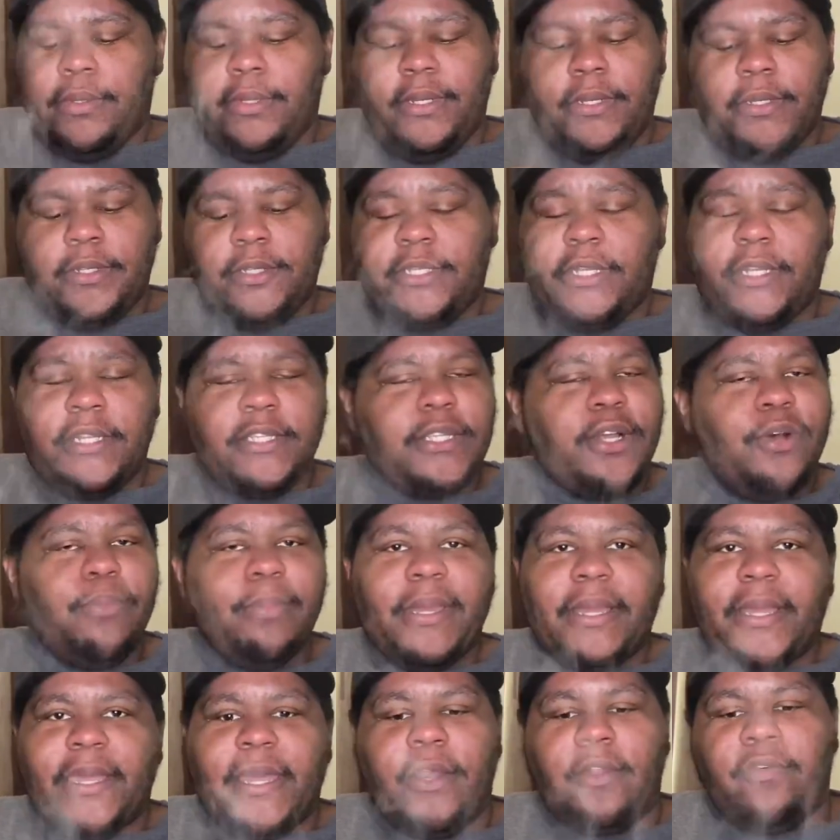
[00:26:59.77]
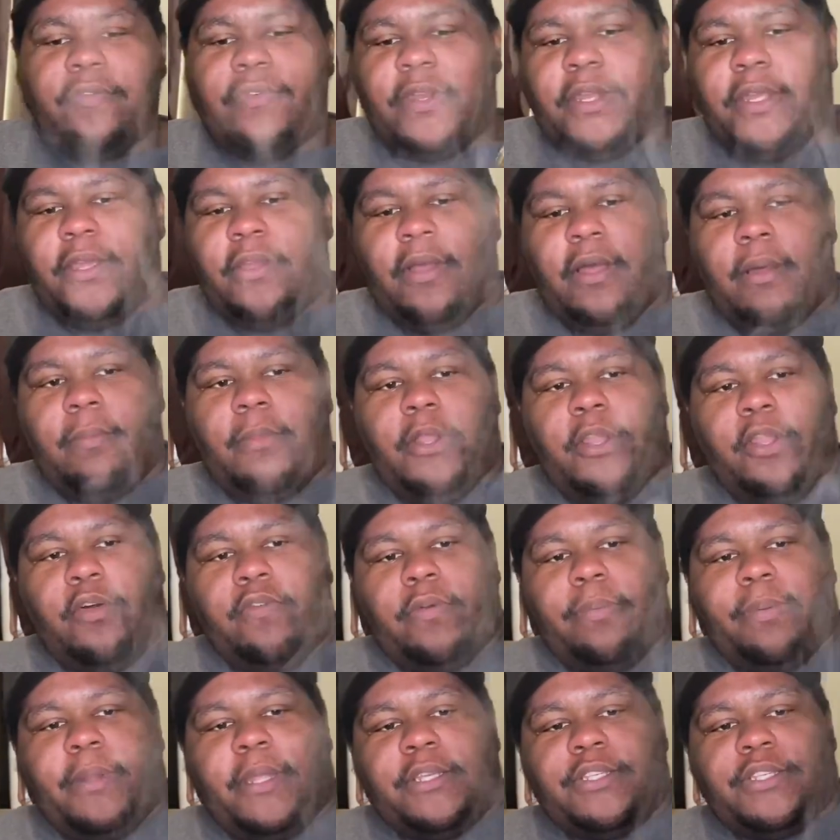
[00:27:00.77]
See, this is gonna be a ghetto video. I'm all over the
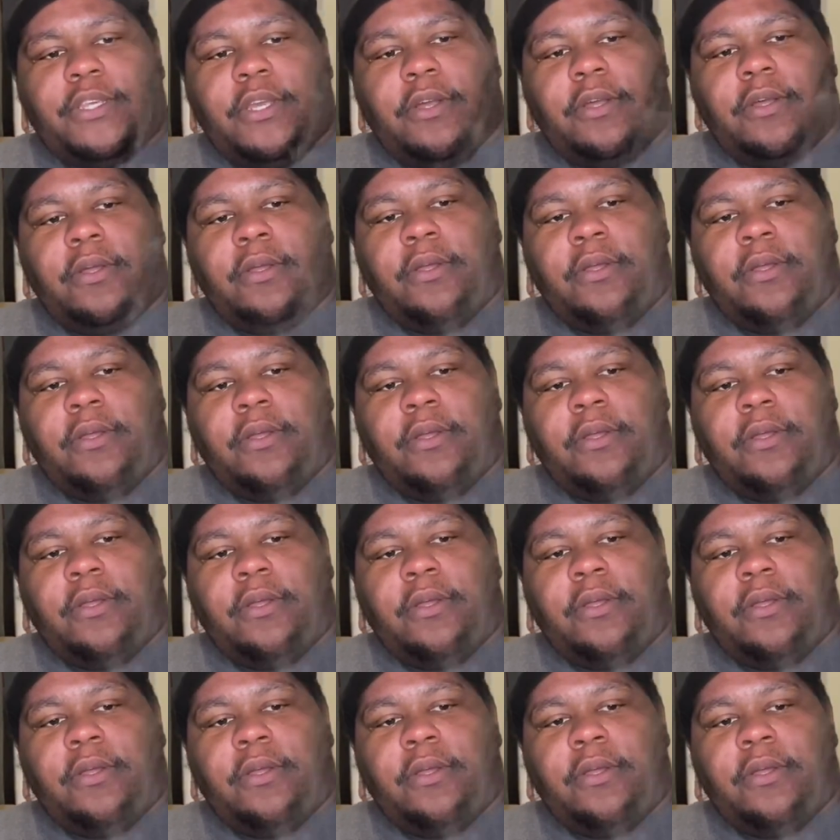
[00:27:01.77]
place, y'all.